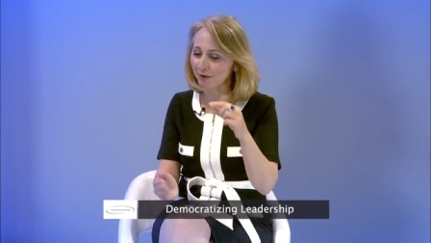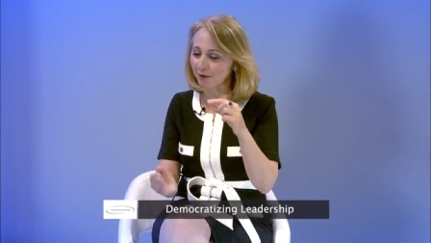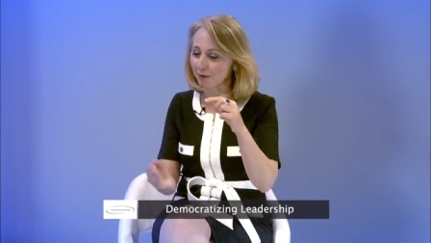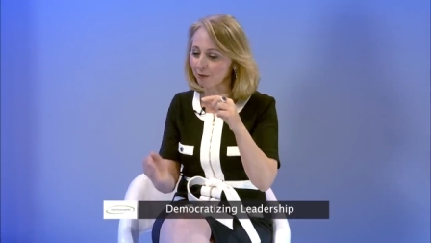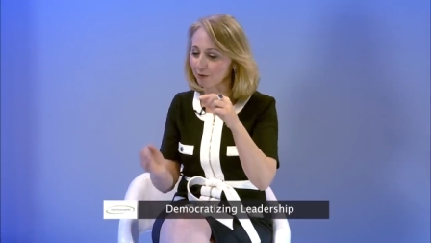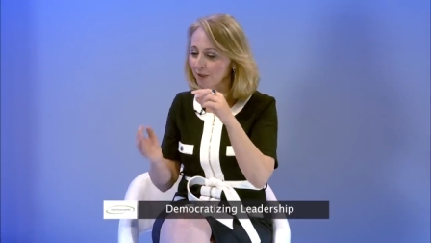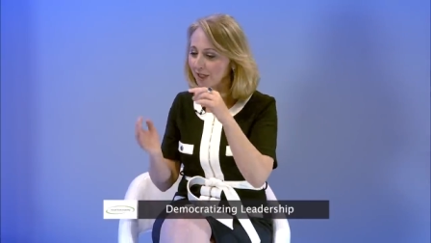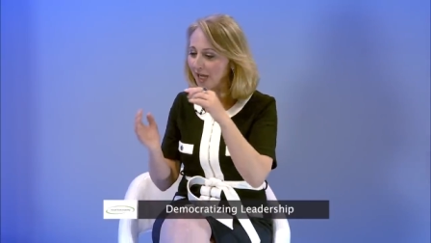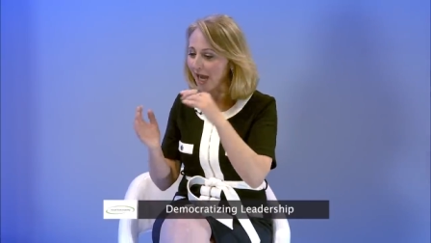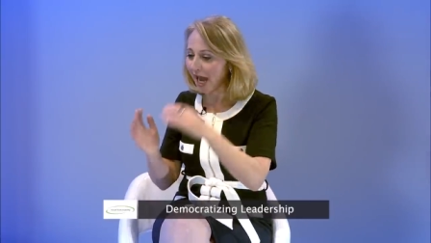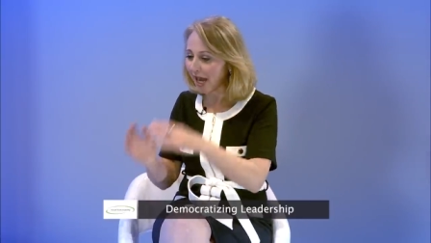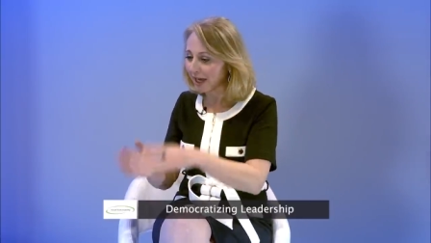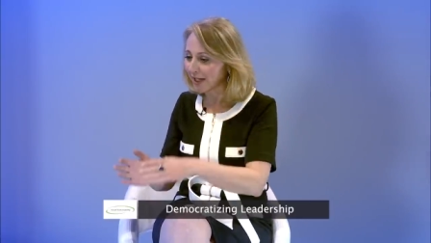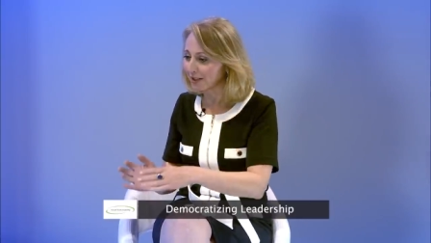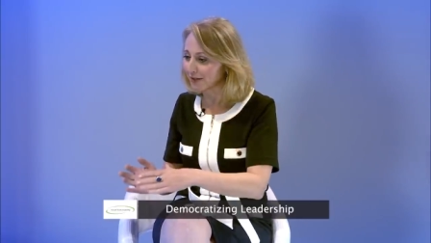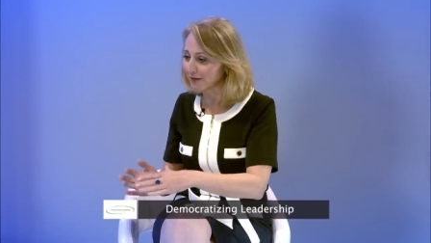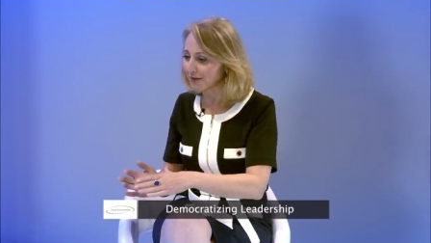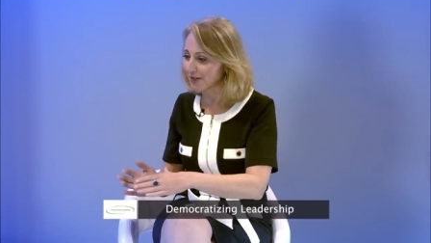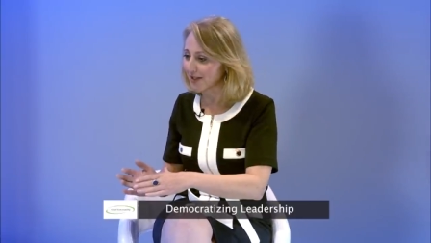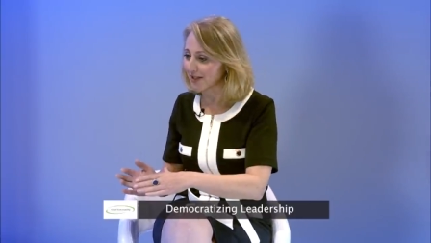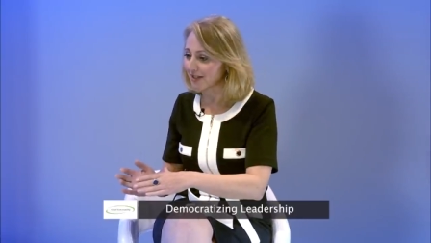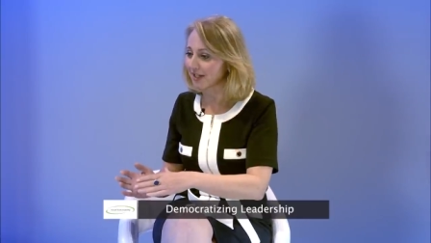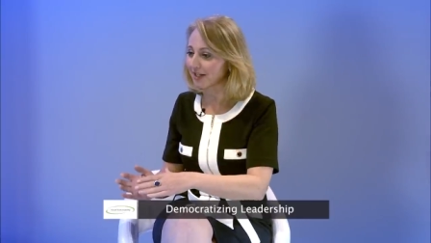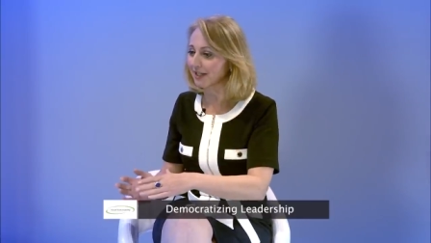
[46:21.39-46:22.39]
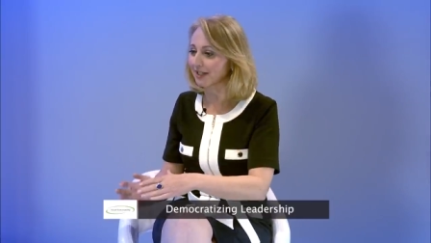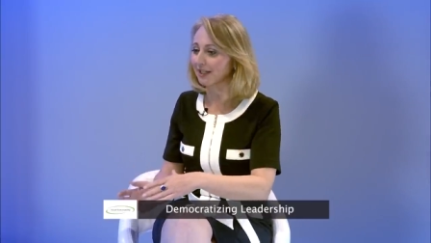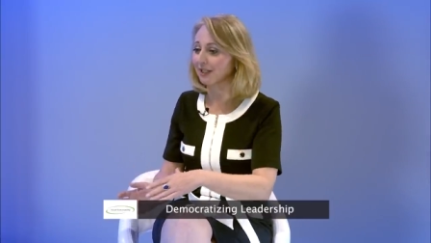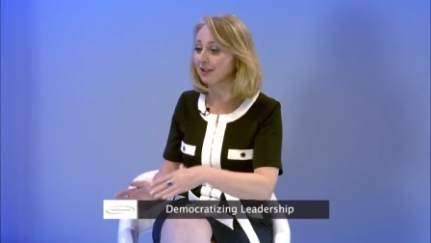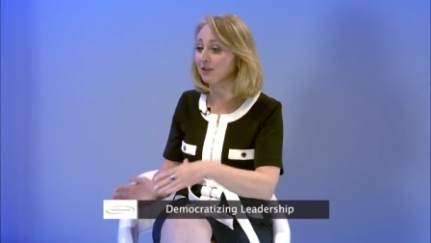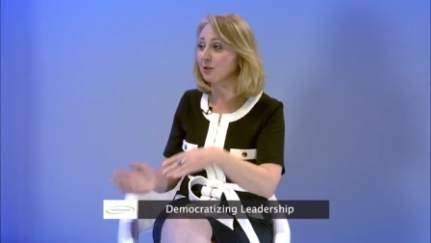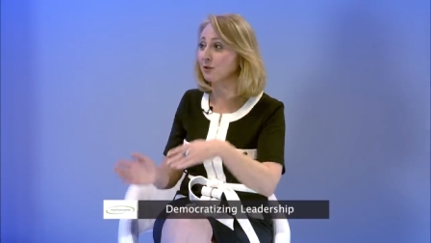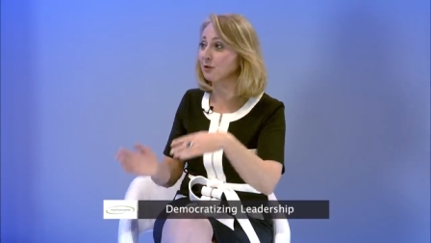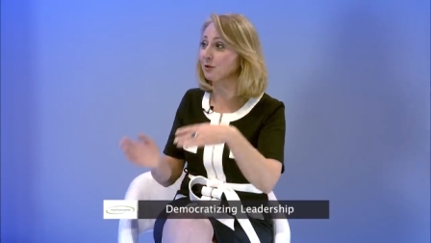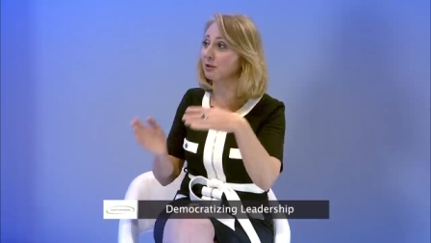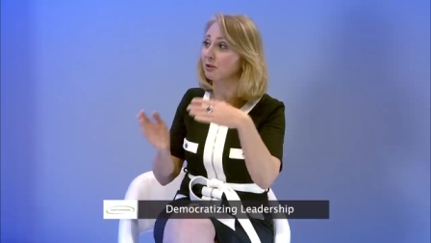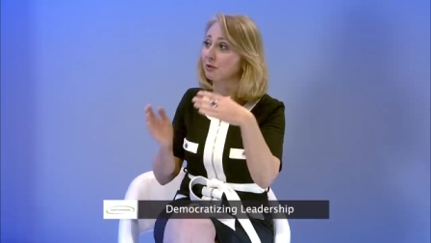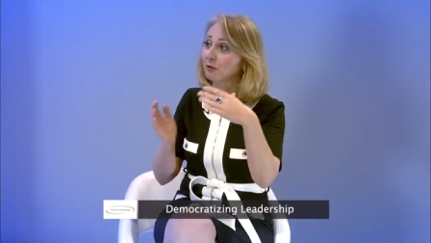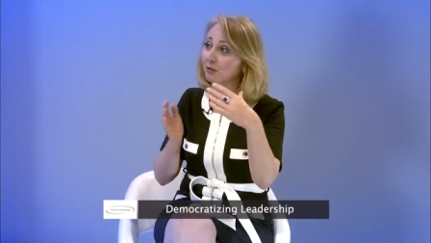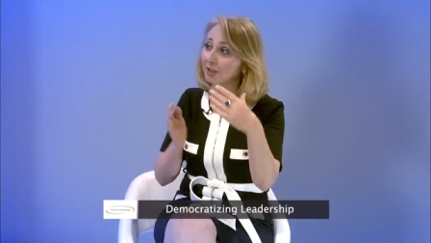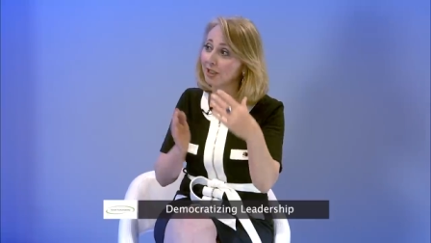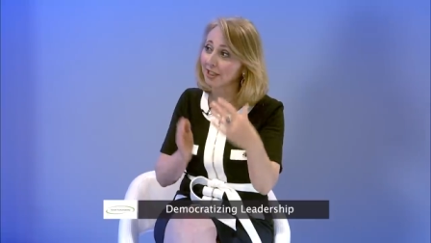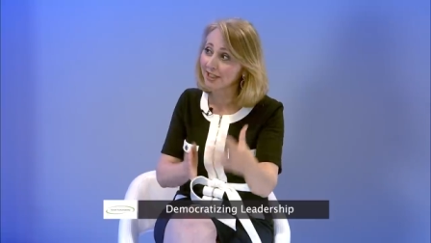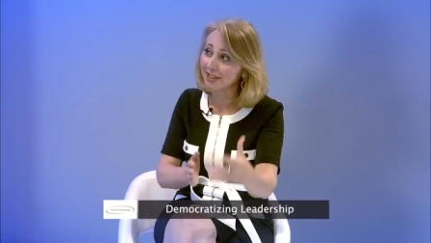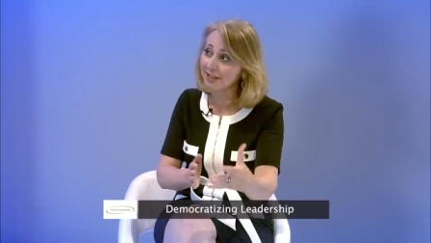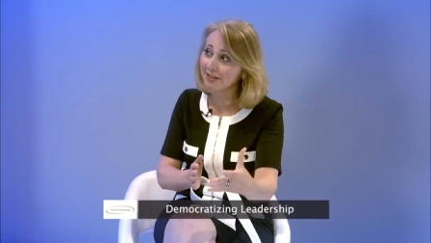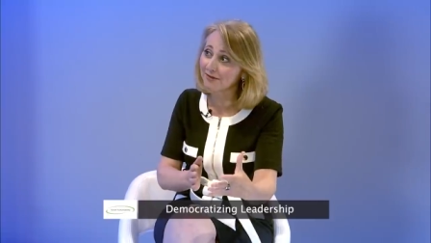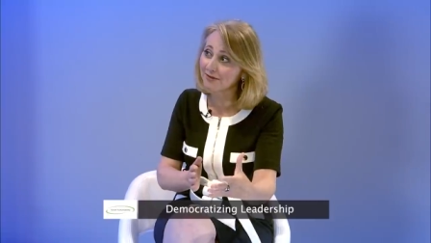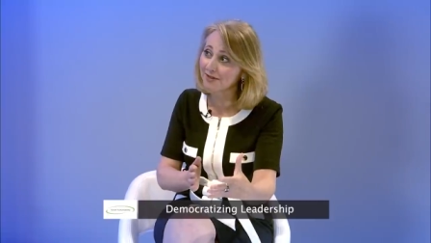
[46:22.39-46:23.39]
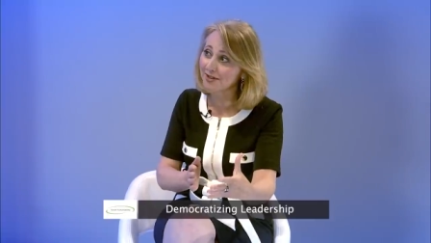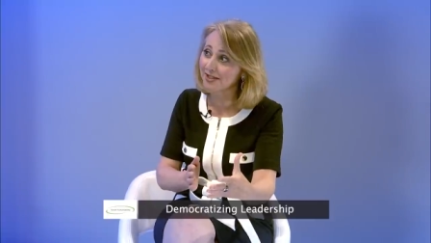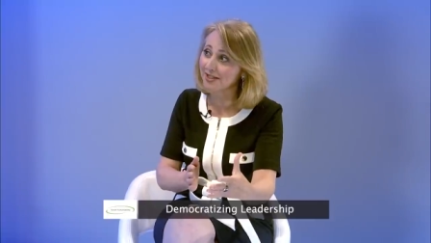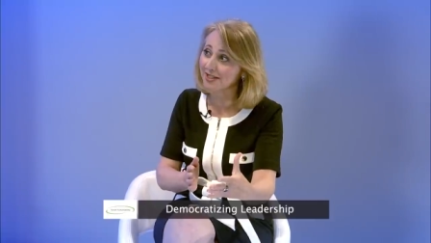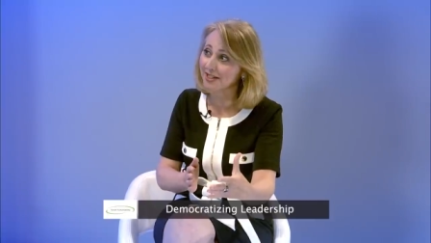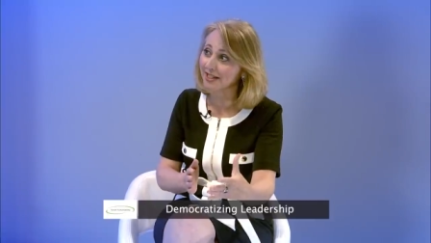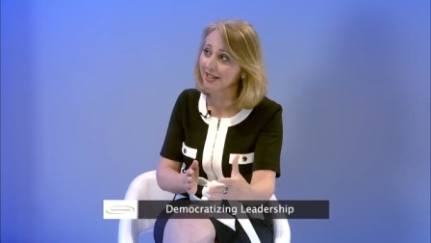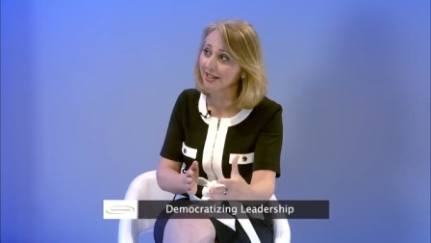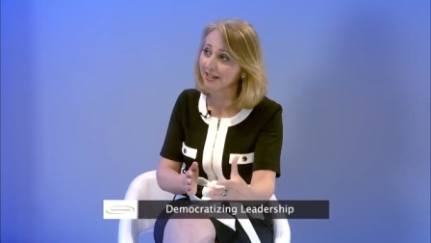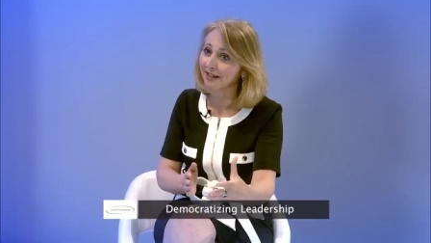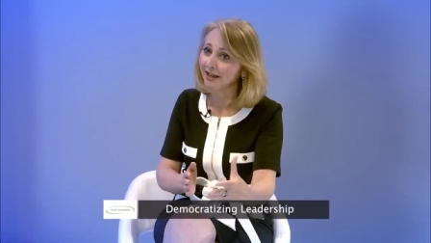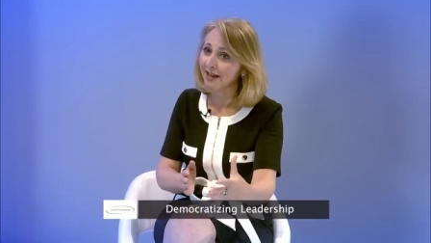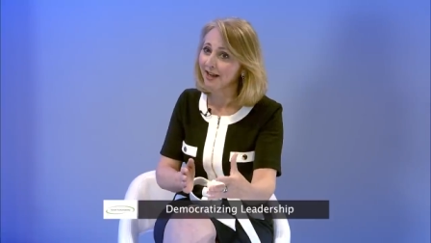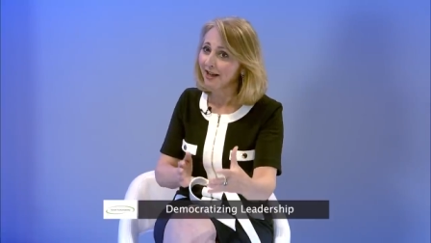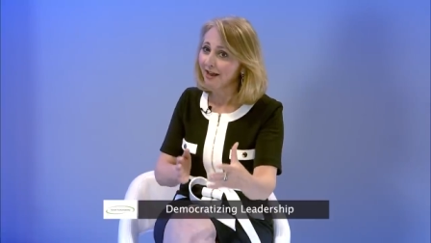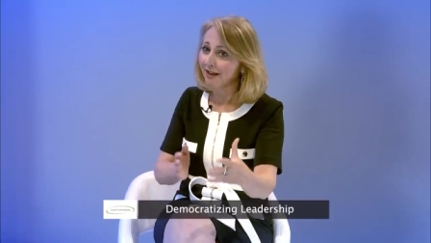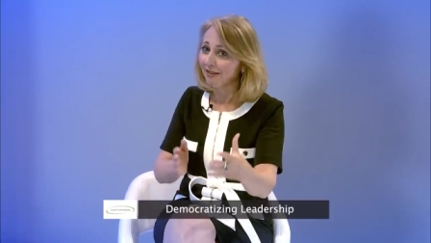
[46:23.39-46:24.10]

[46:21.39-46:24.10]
the reactive state into a creative state,